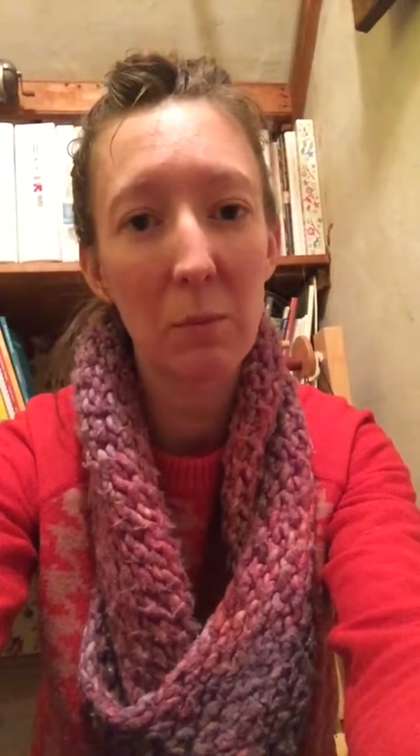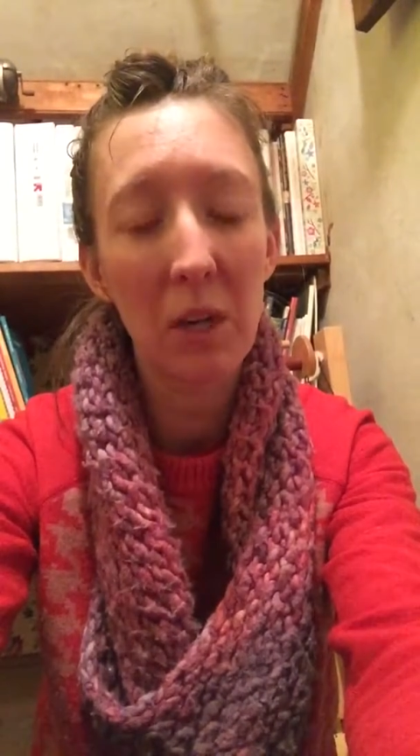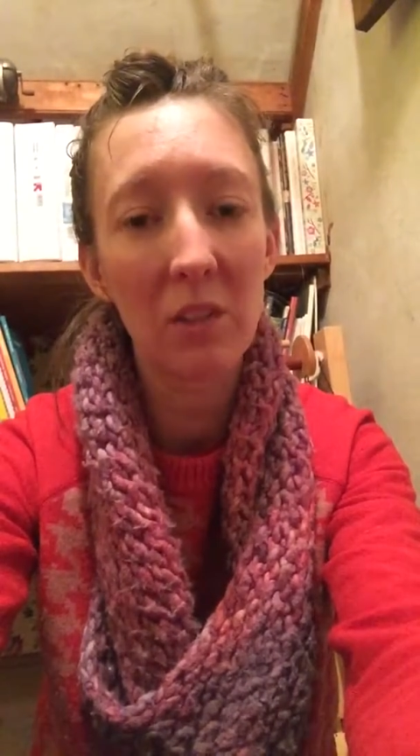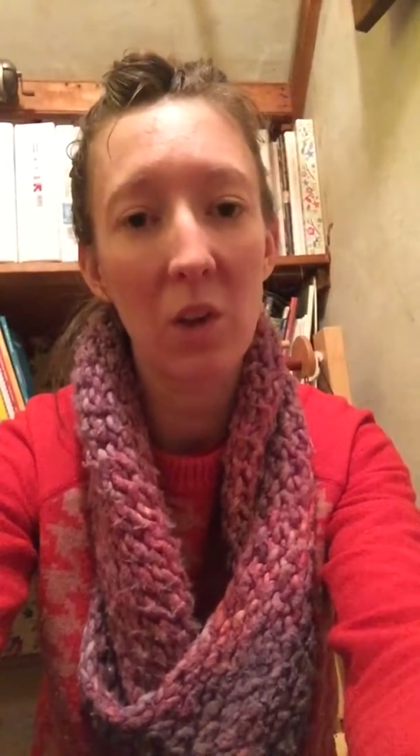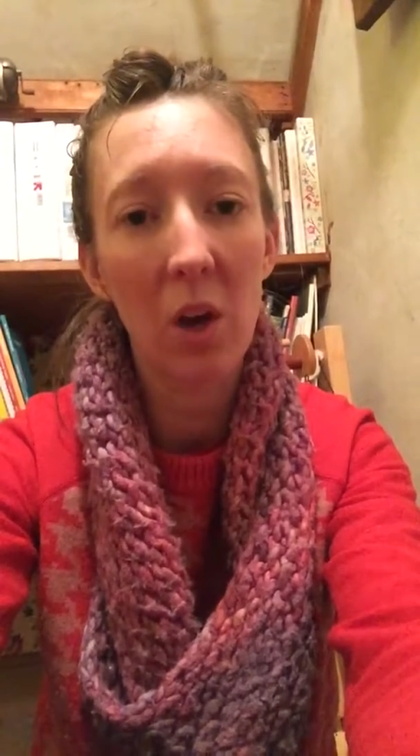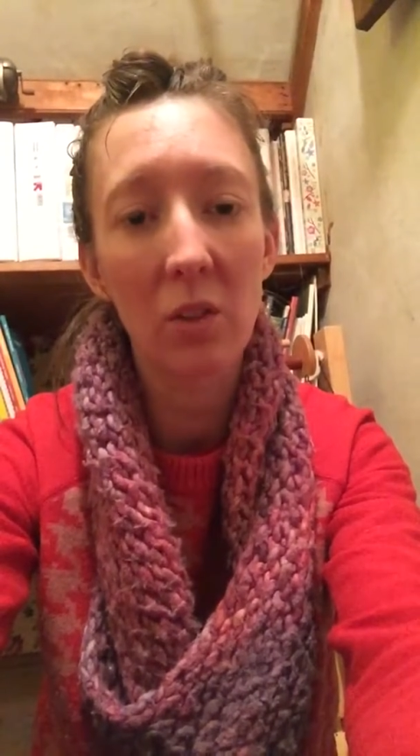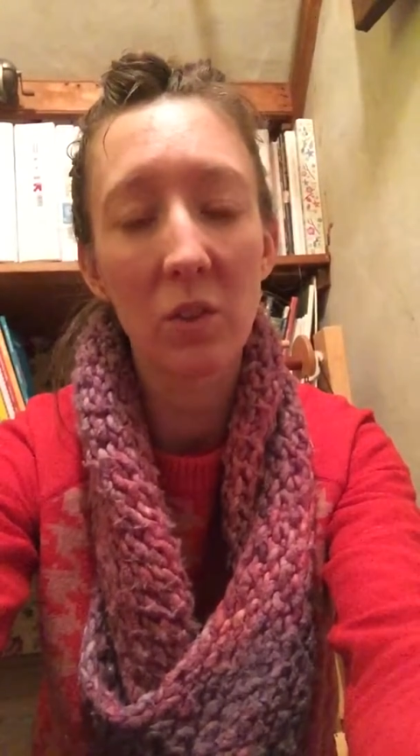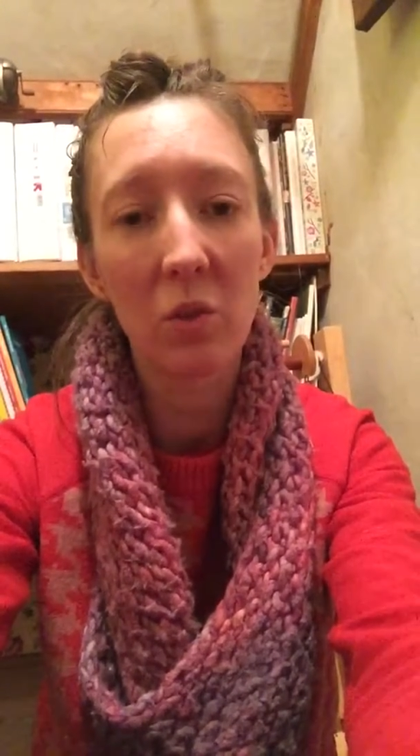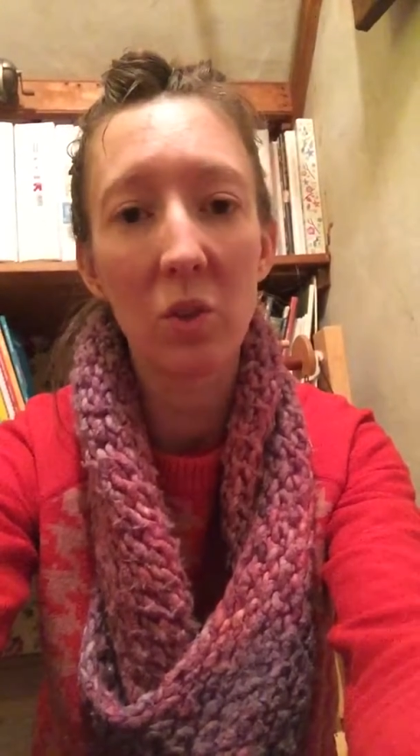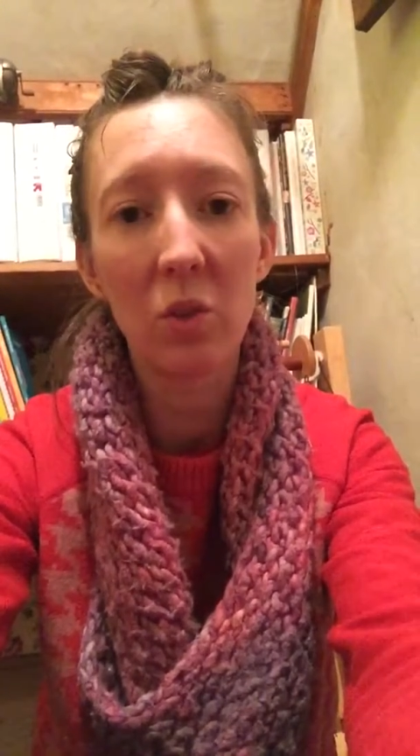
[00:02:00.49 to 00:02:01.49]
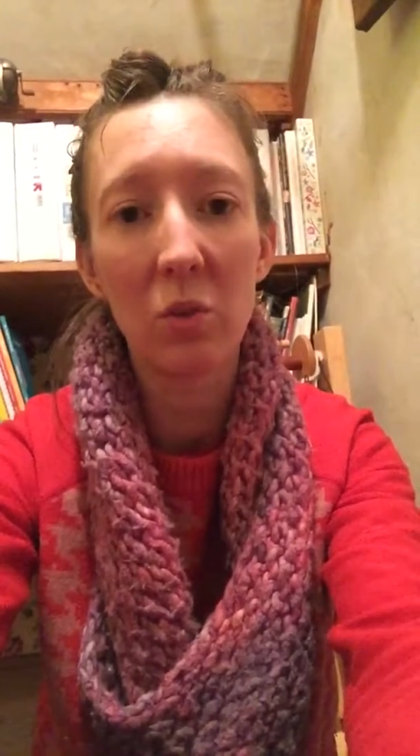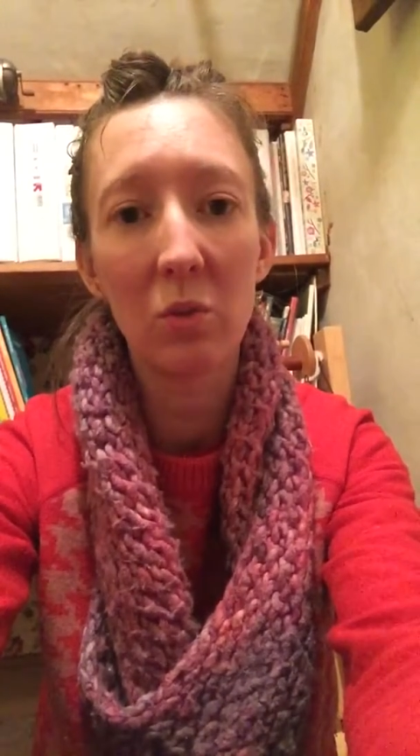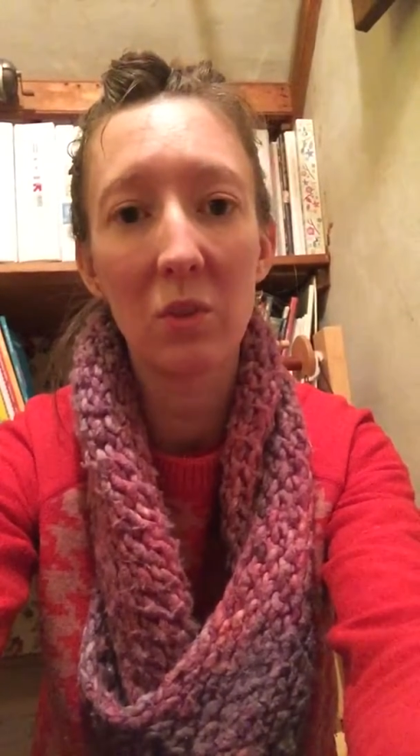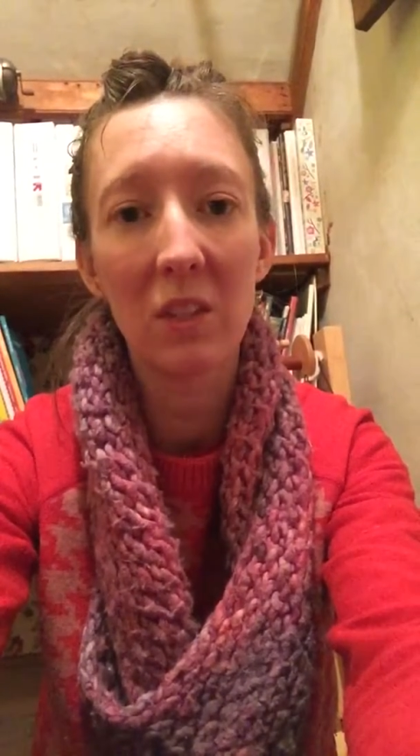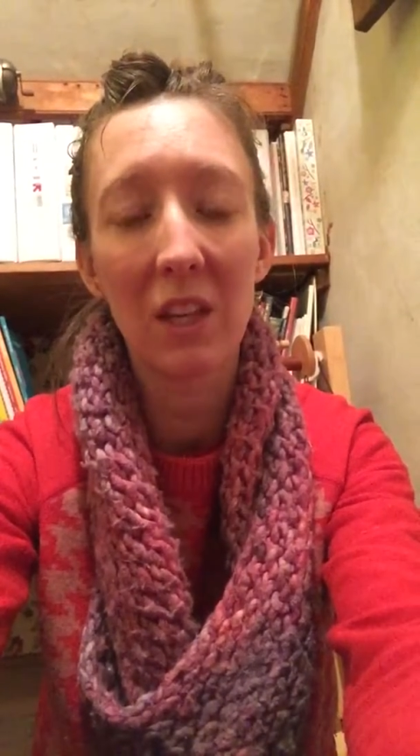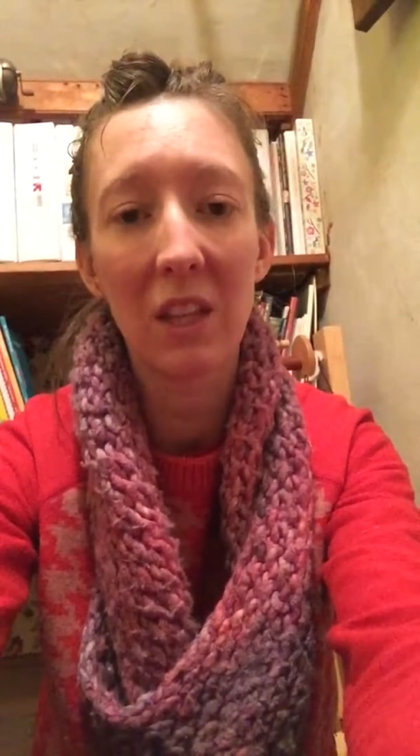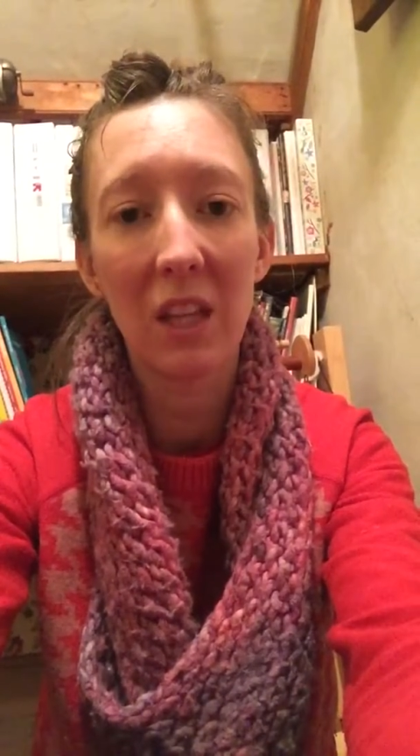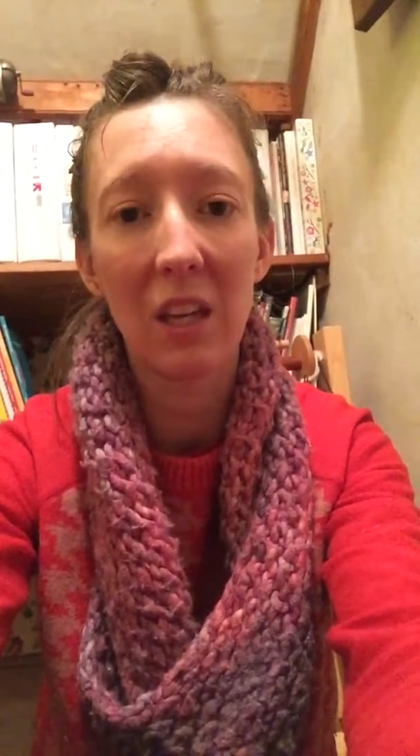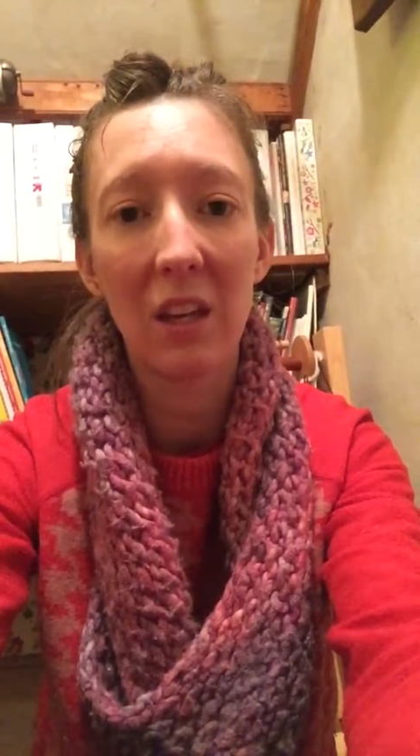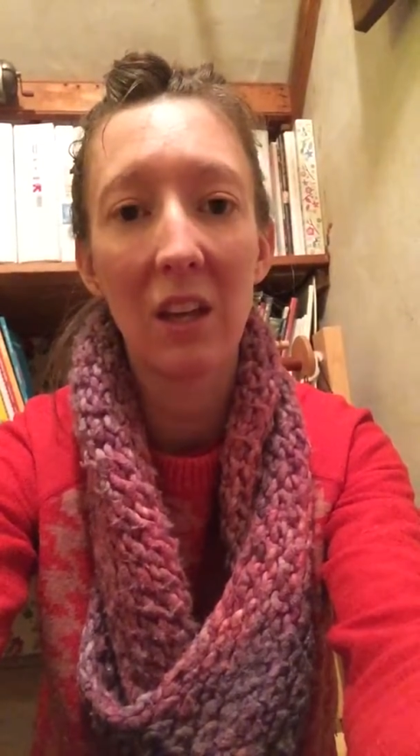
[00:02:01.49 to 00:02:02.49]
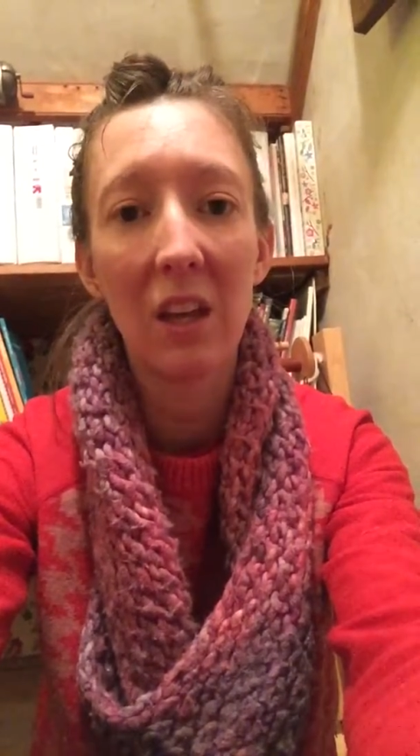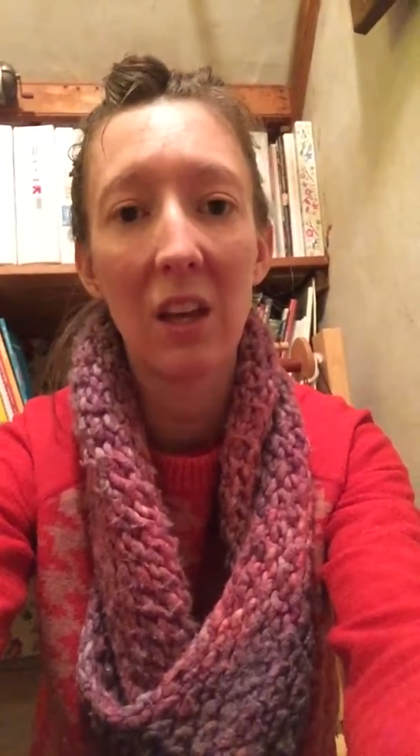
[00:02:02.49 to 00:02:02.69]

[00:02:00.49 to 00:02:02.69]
but it's also used in the